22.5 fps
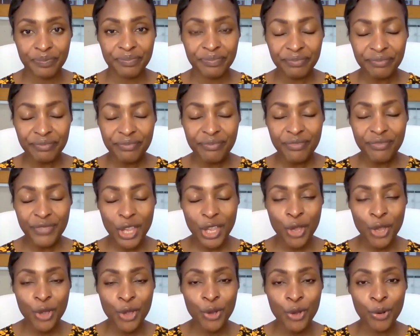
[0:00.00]
Okay,
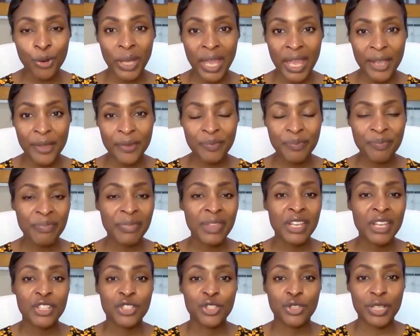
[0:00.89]
so number
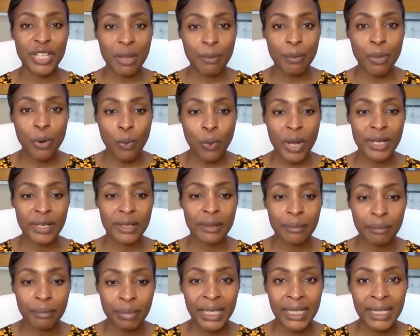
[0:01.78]
1, be
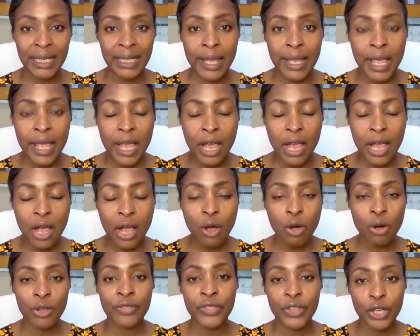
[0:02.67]
clear on the
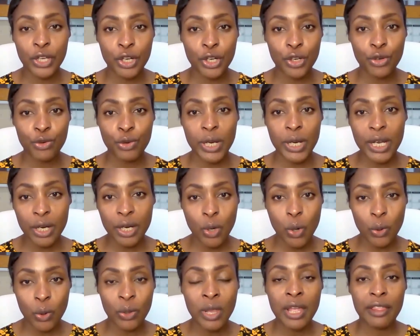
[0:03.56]
career goal
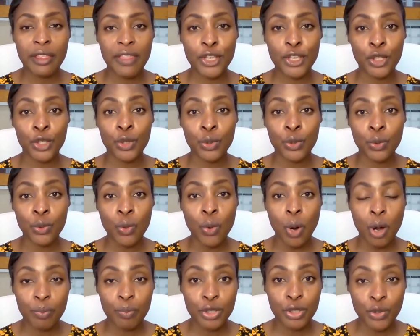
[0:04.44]
that you are
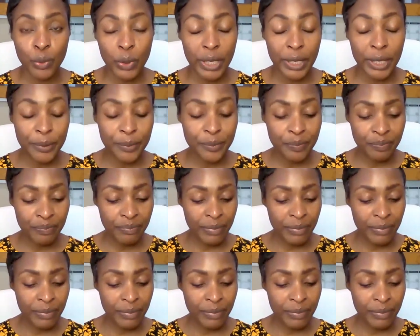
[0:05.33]
pursuing.